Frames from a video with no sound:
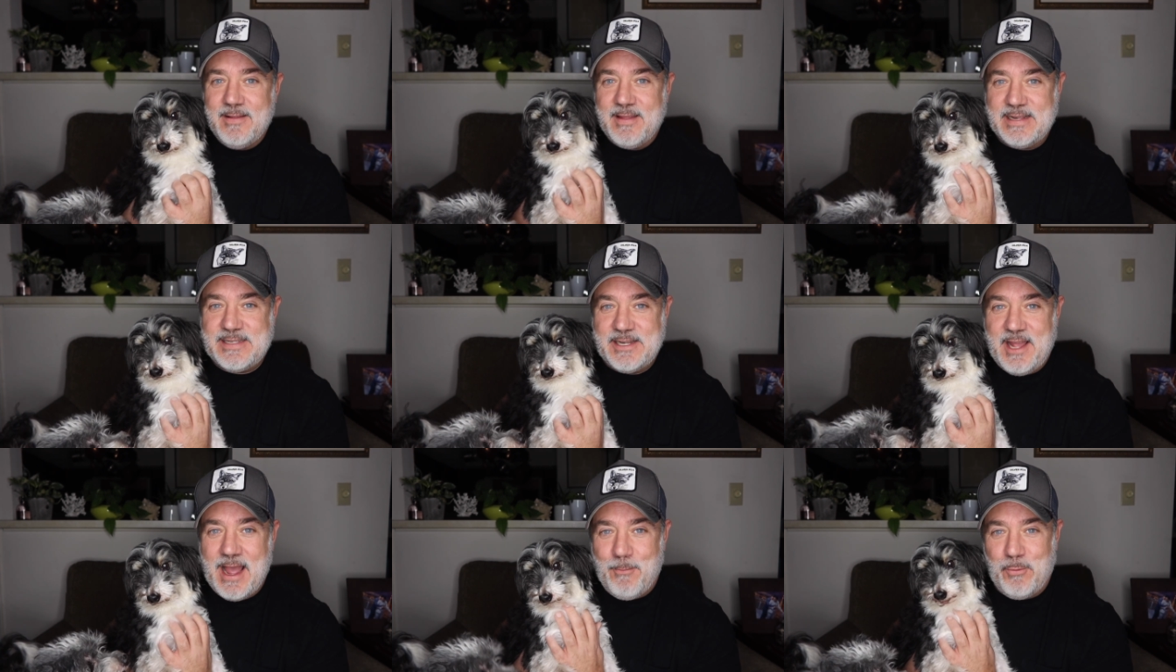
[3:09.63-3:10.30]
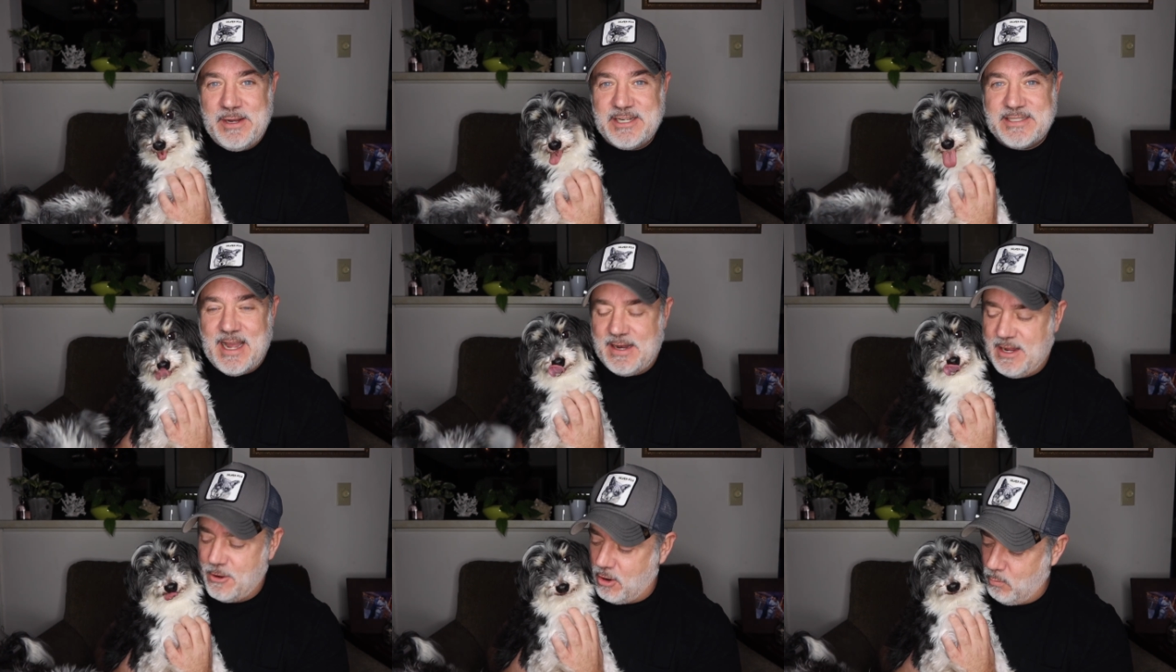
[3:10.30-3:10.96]
They said, yep, we just
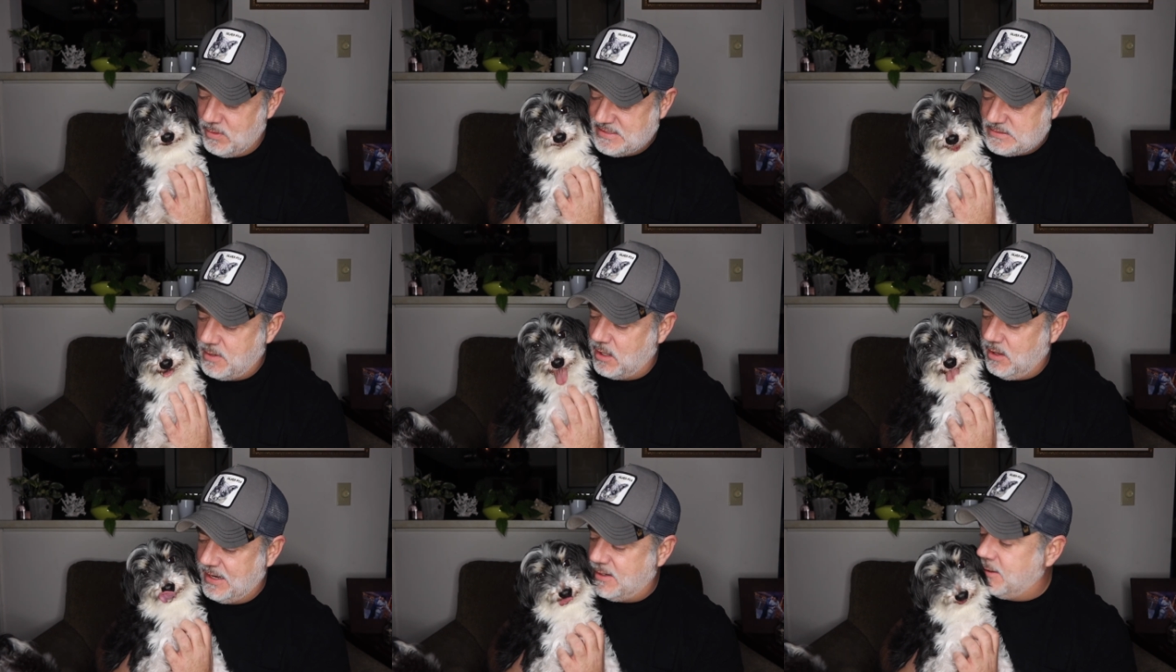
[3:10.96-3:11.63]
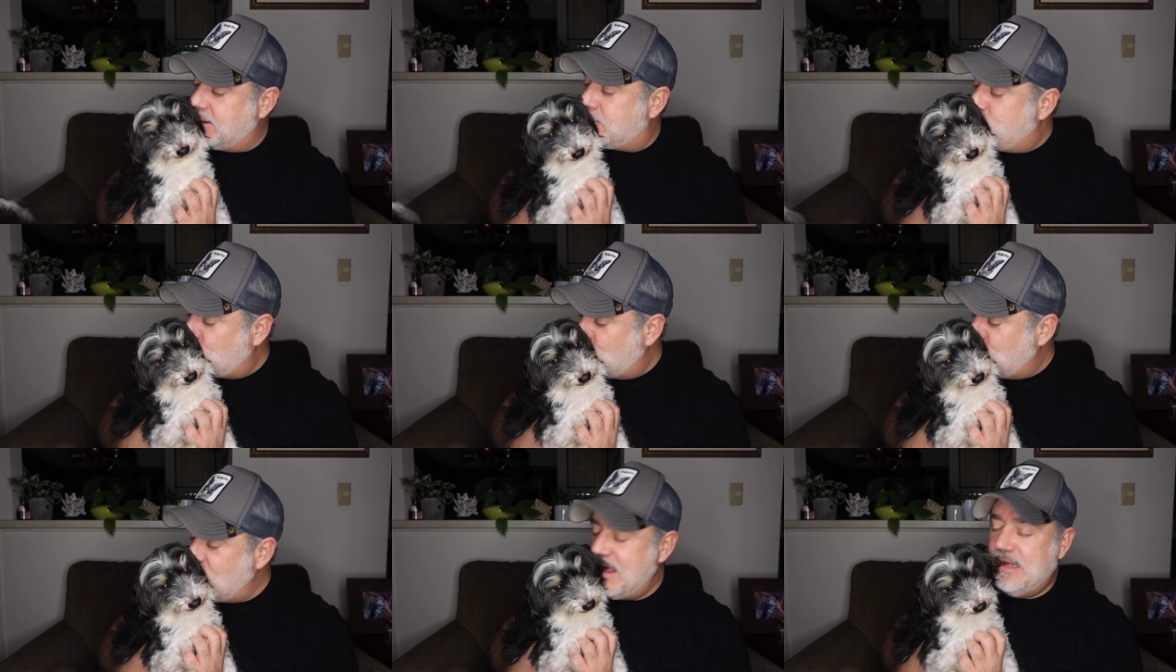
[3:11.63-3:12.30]
had dinner and we smell like dinner.
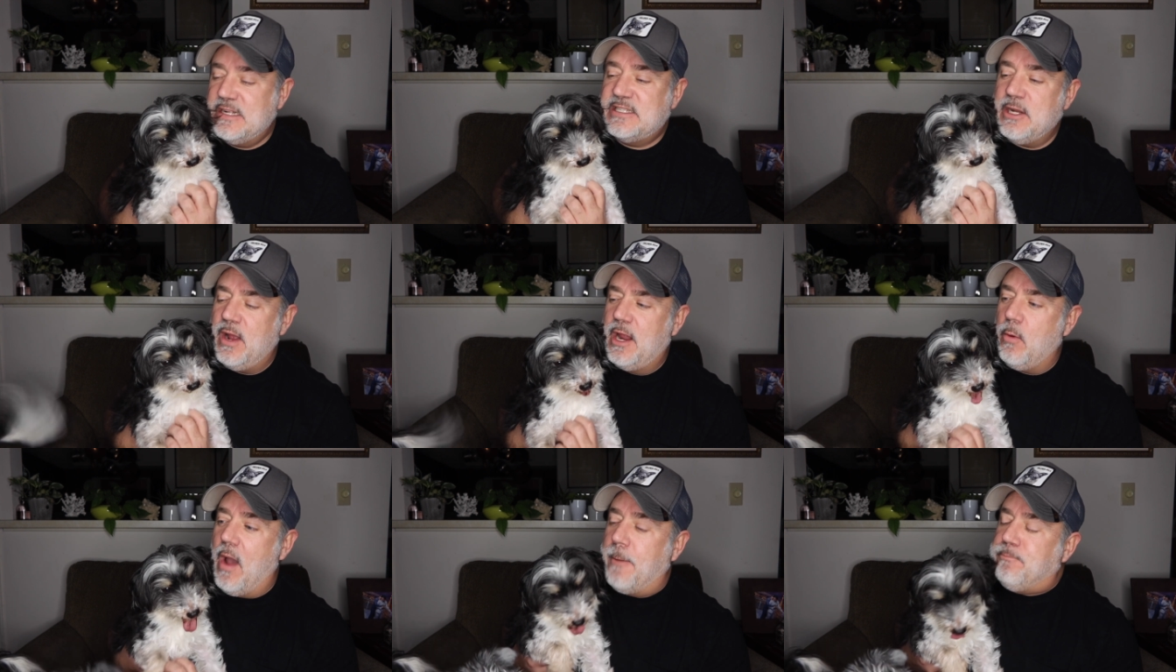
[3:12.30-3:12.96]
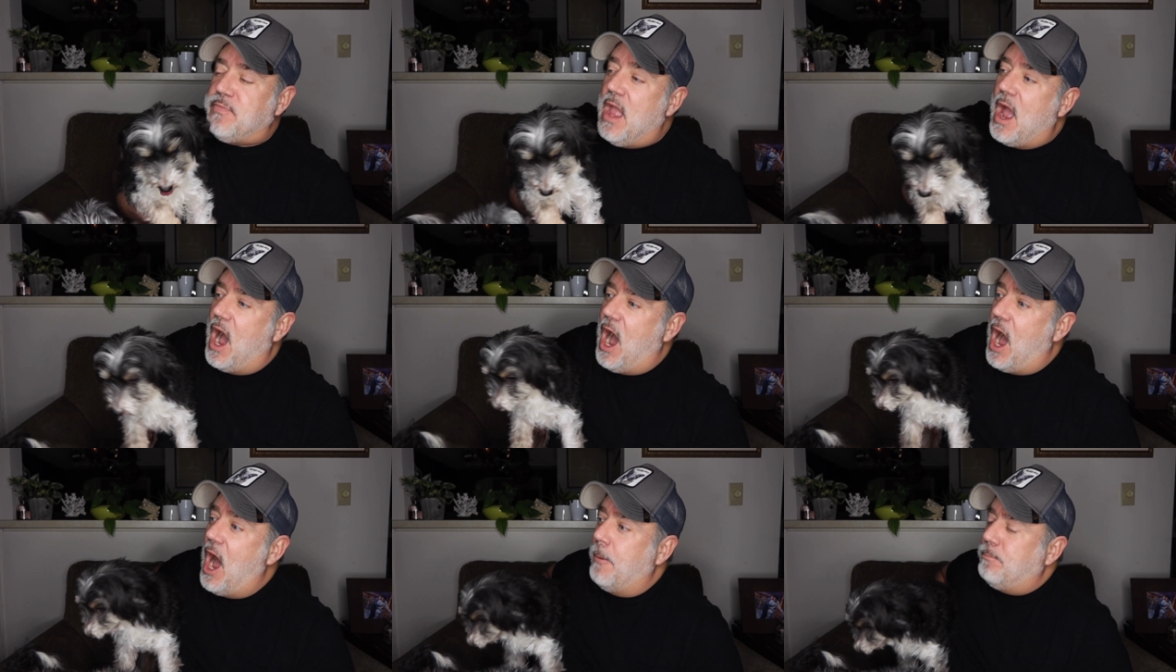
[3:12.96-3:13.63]
So anyway,
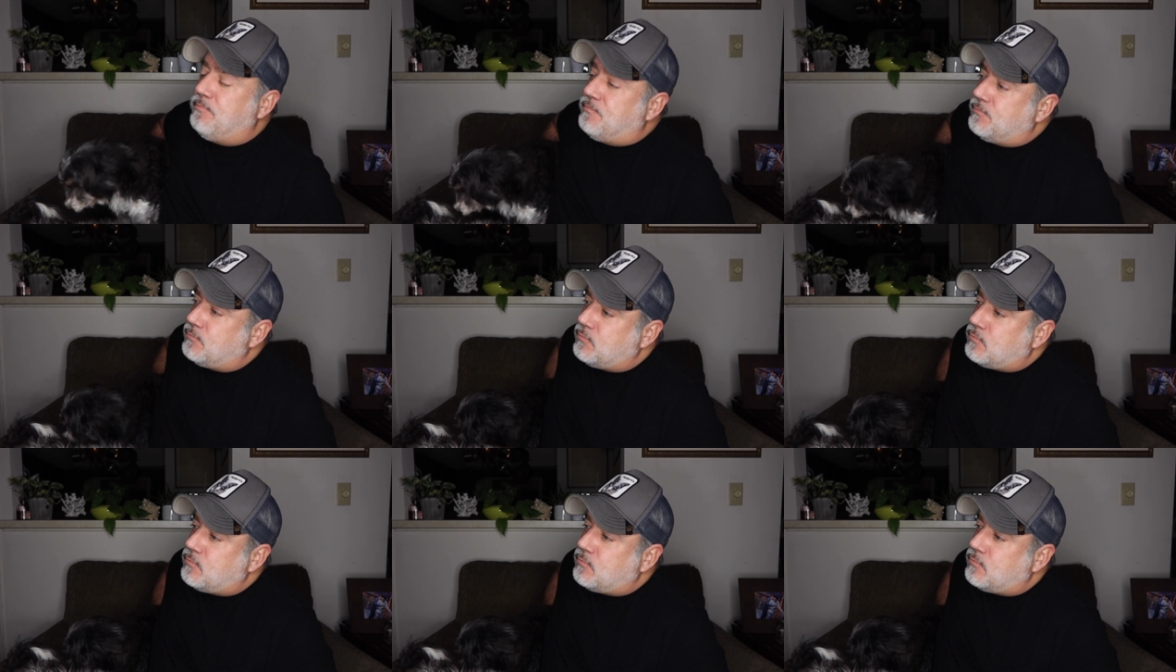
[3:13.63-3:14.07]
um,